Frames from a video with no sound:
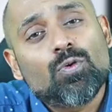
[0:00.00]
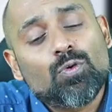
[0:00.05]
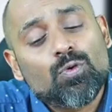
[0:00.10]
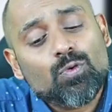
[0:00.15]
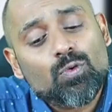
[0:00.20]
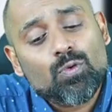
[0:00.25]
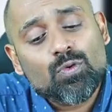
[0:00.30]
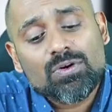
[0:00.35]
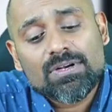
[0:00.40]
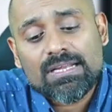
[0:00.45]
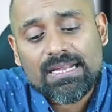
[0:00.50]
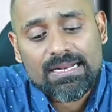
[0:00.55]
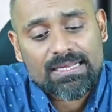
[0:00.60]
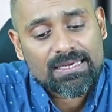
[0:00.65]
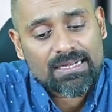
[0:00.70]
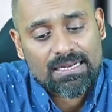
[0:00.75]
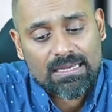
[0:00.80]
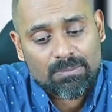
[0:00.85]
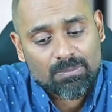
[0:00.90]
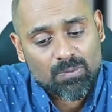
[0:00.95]
two
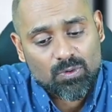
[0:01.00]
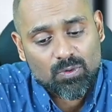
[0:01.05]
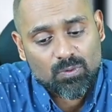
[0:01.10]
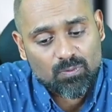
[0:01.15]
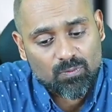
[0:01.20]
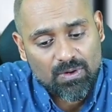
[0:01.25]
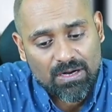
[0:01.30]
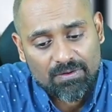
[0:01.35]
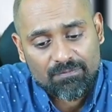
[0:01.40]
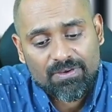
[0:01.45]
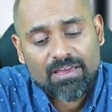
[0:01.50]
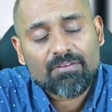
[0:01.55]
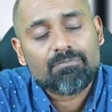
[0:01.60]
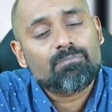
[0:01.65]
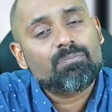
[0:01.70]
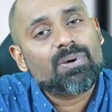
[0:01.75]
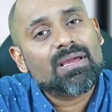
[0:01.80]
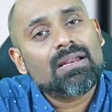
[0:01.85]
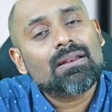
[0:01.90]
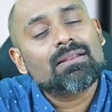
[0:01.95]
Telegram groups. One we
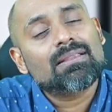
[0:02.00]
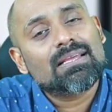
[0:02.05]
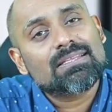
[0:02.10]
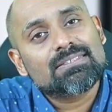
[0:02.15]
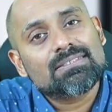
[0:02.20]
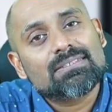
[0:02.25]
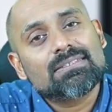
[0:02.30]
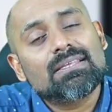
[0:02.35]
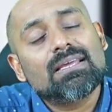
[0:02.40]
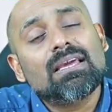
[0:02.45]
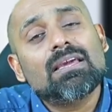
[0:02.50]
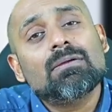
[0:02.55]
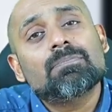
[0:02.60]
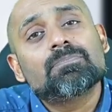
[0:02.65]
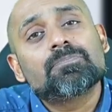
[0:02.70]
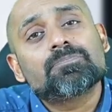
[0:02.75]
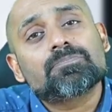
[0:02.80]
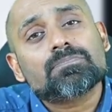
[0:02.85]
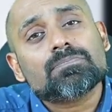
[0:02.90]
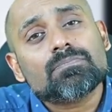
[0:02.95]
have pinned, that's
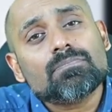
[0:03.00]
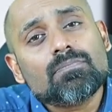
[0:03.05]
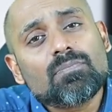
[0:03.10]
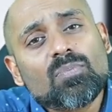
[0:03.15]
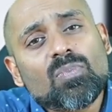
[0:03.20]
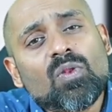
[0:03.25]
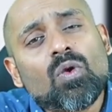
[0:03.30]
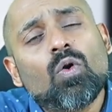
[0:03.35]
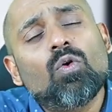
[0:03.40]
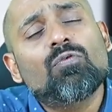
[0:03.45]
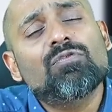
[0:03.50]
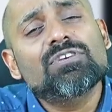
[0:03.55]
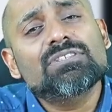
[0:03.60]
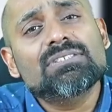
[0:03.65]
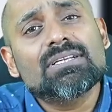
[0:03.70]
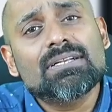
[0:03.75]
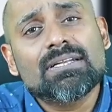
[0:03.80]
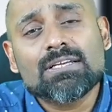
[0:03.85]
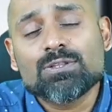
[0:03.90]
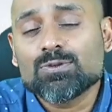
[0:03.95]
the
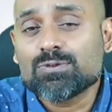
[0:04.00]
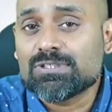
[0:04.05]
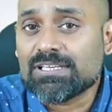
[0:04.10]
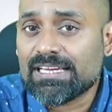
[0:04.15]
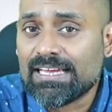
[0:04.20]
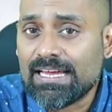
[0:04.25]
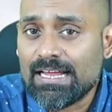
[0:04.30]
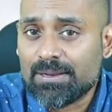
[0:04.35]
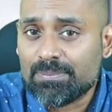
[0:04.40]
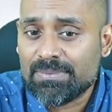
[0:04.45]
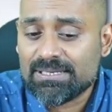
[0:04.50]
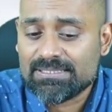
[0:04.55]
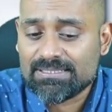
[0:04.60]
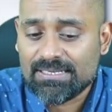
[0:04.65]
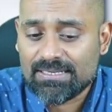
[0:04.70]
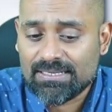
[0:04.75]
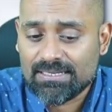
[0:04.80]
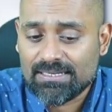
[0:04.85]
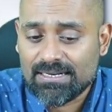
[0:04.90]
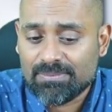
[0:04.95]
official Neethu's Academy
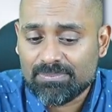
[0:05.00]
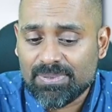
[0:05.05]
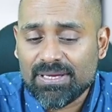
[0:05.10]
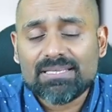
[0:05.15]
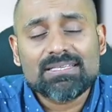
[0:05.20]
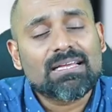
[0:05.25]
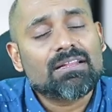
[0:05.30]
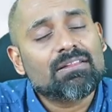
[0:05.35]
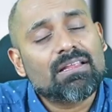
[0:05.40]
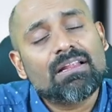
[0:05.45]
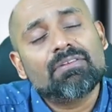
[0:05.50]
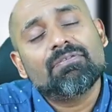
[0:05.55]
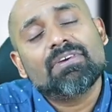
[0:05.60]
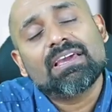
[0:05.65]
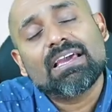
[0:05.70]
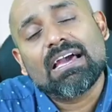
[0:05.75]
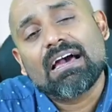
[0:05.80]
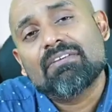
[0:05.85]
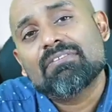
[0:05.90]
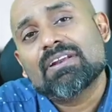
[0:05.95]
Telegram page, and then we
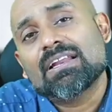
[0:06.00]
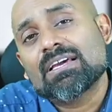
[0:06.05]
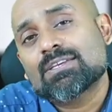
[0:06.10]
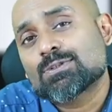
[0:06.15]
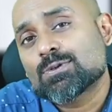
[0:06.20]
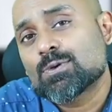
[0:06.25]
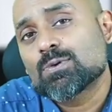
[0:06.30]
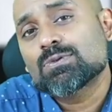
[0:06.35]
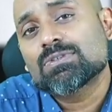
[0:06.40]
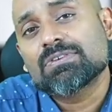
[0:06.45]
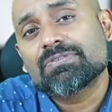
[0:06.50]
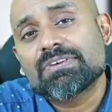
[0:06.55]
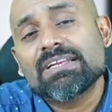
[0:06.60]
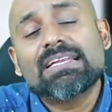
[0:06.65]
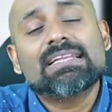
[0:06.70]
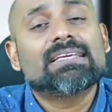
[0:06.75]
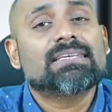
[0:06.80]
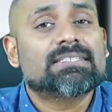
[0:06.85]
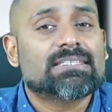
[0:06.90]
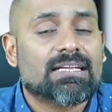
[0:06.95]
have an exclusive
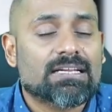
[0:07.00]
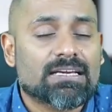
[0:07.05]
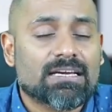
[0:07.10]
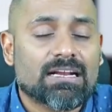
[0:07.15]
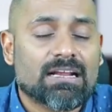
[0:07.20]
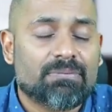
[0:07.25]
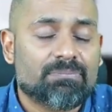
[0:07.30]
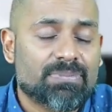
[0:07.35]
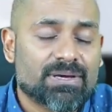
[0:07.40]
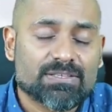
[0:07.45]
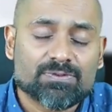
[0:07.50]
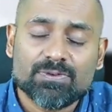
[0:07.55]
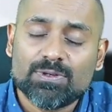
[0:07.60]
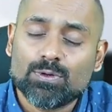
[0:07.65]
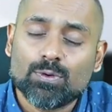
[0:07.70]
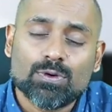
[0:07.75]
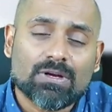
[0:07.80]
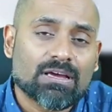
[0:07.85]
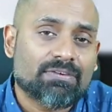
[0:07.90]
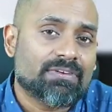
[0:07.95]
reading Telegram page. We
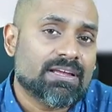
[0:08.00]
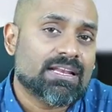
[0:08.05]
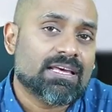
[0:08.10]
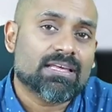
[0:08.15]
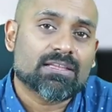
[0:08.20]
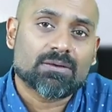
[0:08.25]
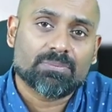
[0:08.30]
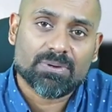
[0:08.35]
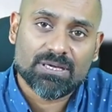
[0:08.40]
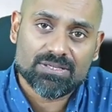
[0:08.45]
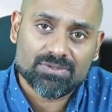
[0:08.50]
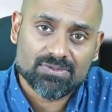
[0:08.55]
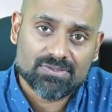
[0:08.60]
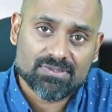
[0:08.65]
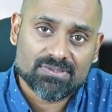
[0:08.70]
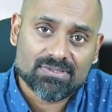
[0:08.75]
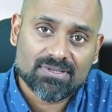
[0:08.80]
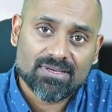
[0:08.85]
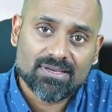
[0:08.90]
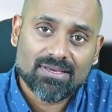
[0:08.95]
don't have any other
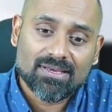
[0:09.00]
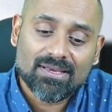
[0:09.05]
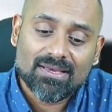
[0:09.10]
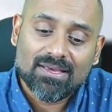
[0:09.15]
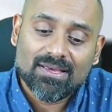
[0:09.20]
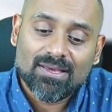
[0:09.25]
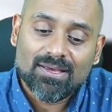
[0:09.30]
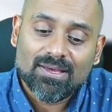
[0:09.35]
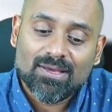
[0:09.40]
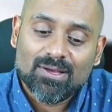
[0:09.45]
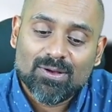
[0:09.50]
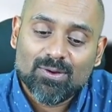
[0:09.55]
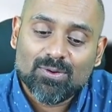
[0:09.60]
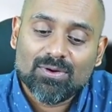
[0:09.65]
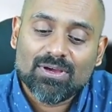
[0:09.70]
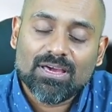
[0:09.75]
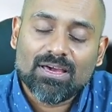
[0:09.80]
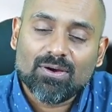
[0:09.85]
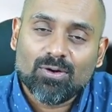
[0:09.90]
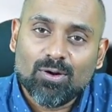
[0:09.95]
pages.
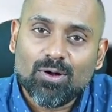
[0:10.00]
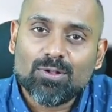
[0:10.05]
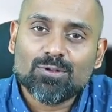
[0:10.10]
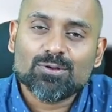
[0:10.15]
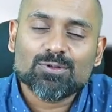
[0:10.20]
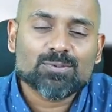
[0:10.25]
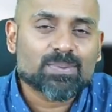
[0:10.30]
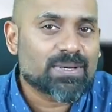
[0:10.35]
Okay, all those